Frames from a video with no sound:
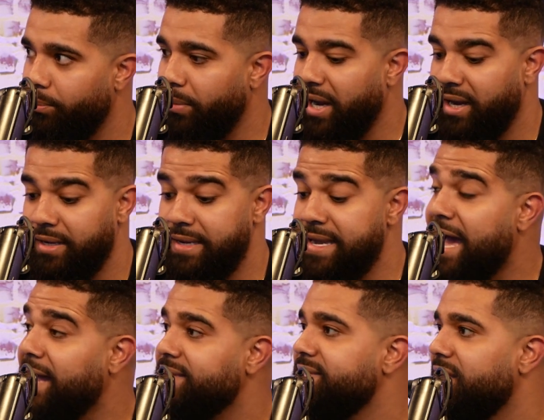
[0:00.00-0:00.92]
by
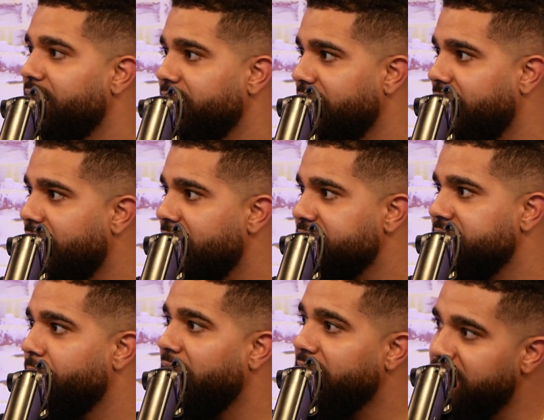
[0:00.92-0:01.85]
not selling that
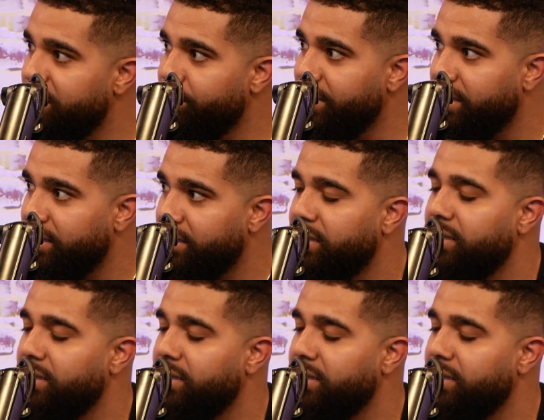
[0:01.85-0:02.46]
asset, by keeping it.